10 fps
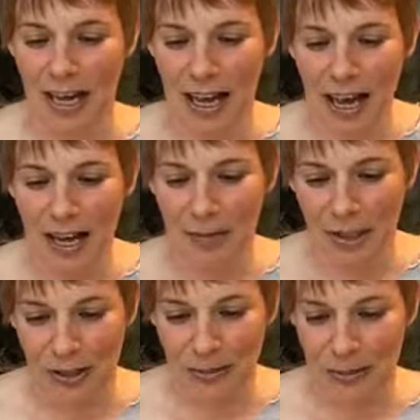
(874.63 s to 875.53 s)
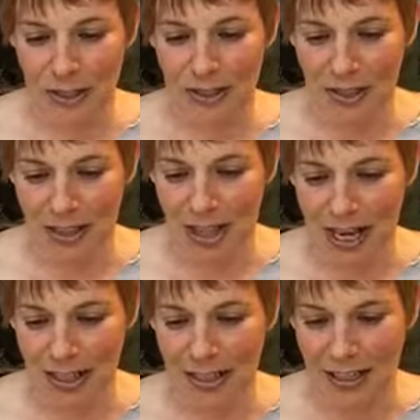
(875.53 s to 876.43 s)
Um, another place to
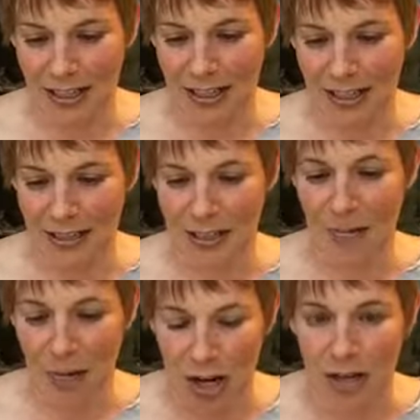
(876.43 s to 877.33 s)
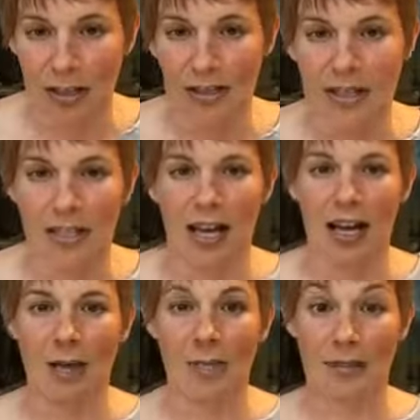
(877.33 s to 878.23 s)
check is parks,
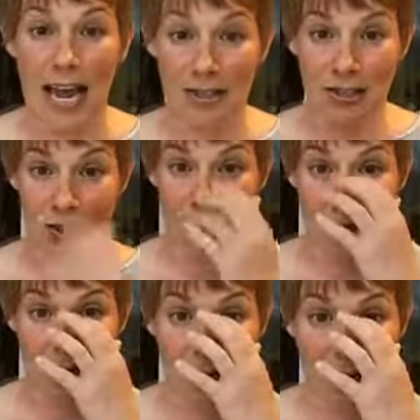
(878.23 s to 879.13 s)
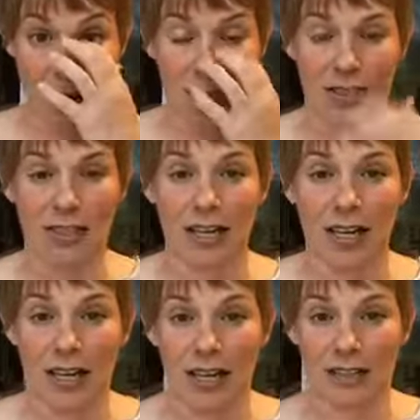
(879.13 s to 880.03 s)
um, national parks,
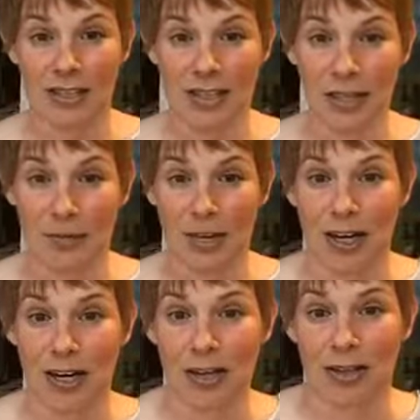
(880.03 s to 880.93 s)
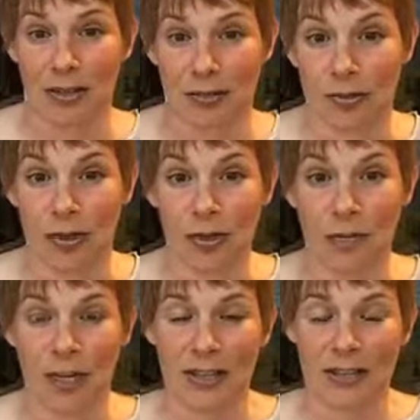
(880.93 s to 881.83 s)
state parks, your local
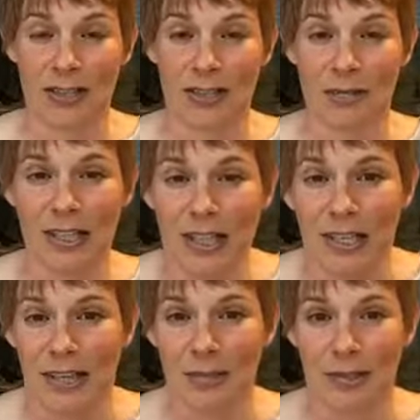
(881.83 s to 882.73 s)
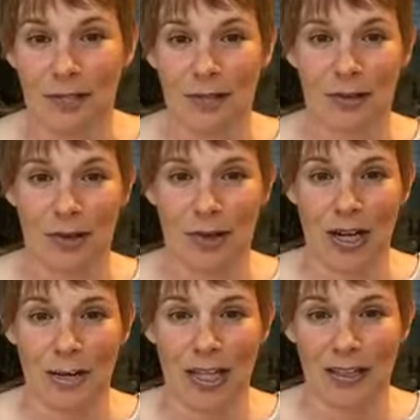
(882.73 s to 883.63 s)
park system. A lot of them do
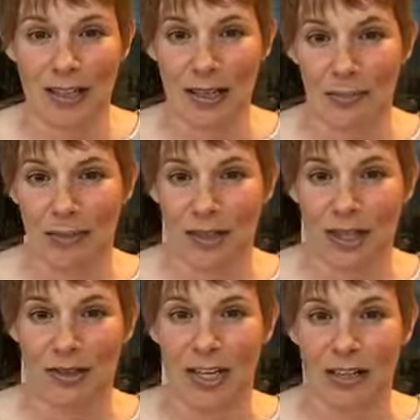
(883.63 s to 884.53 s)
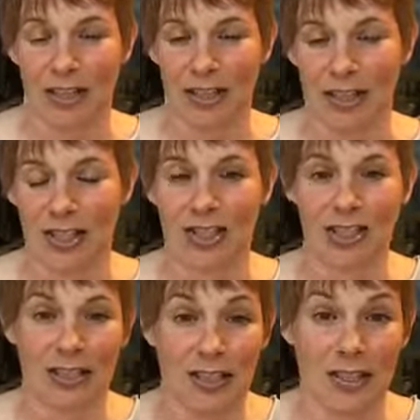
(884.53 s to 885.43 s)
programming that can be really great. They'll teach
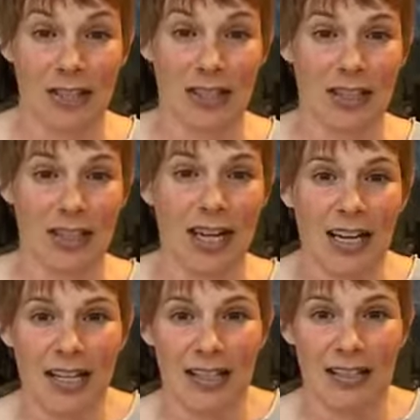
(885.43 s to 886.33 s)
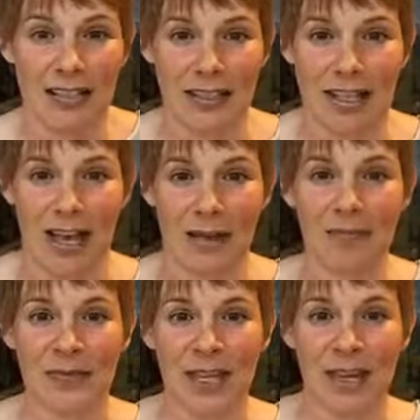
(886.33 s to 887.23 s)
skills, they'll lead hikes.
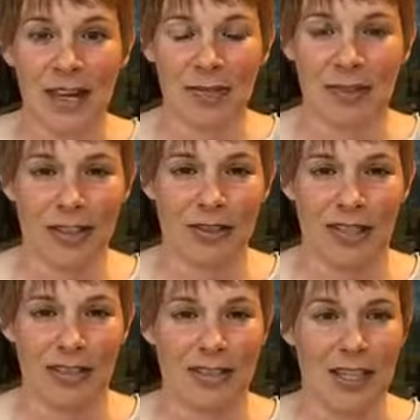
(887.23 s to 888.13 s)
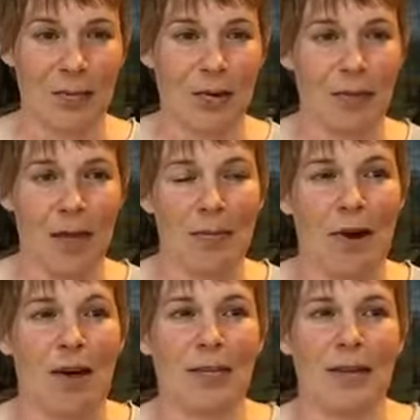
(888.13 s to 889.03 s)
Um, a really great example, my
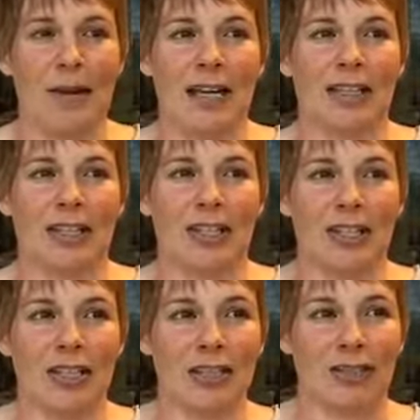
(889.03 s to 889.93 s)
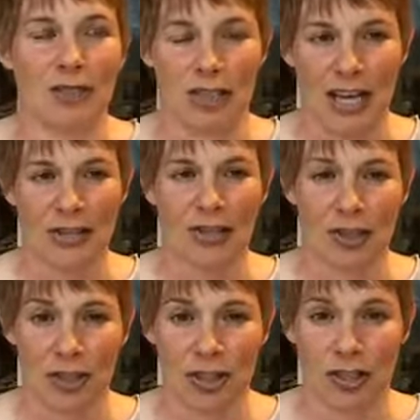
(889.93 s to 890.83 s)
mom came out here and we, I took
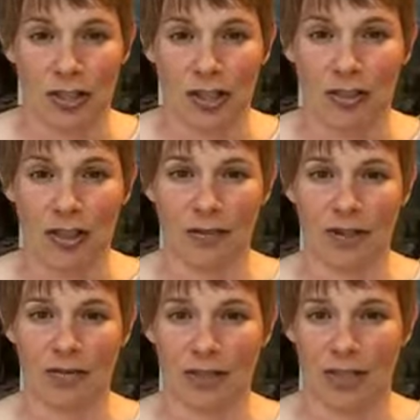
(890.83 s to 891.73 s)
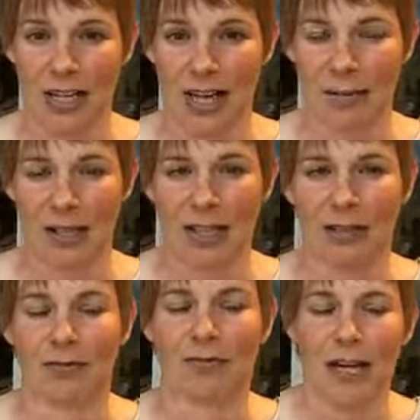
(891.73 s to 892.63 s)
her snowshoeing for the first time
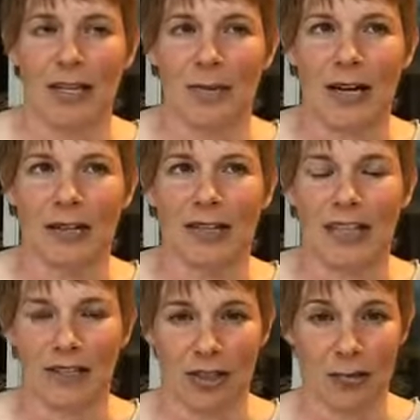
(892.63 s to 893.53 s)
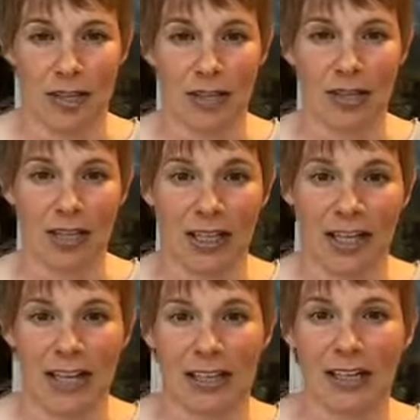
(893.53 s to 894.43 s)
in Rocky Mountain National Park
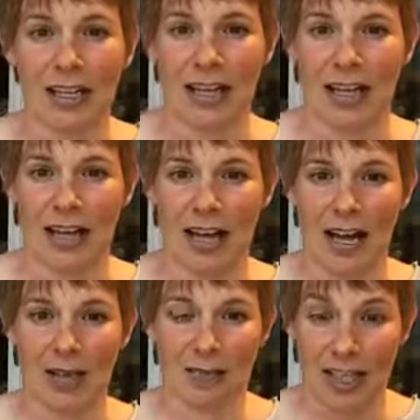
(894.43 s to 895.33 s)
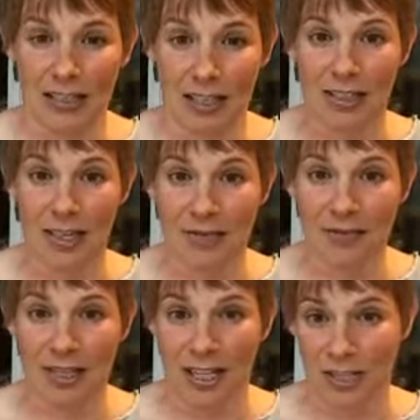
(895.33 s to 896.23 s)
and um, we got to Nymph
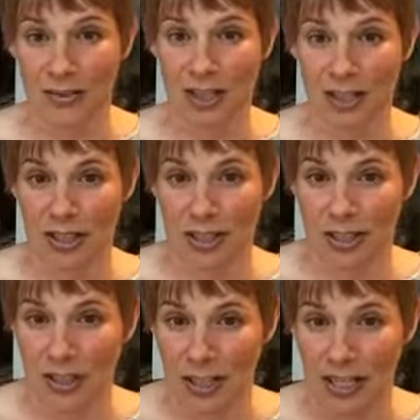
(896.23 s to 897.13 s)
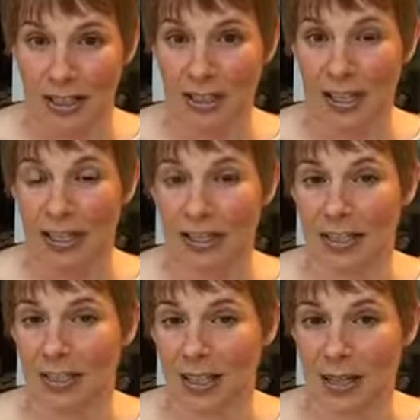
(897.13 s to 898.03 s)
Lake, which is this little tiny lake
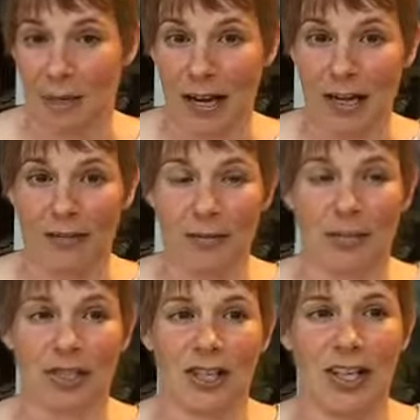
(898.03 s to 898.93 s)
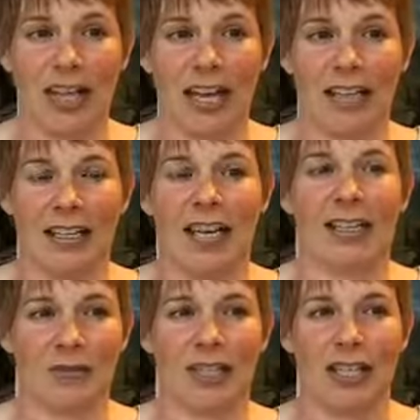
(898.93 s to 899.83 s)
that's like a mile from the trailhead. And
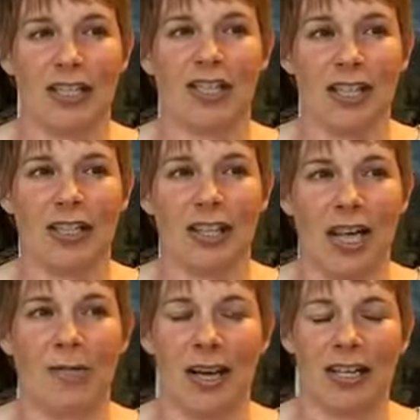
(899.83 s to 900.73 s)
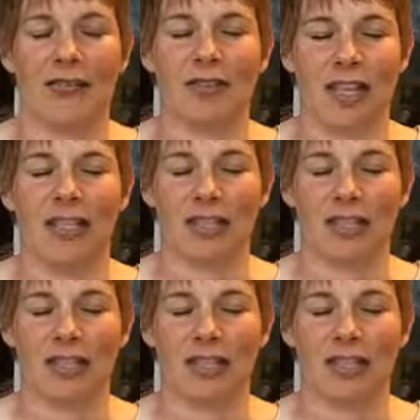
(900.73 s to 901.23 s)
it was like she had climbed Mount Everest.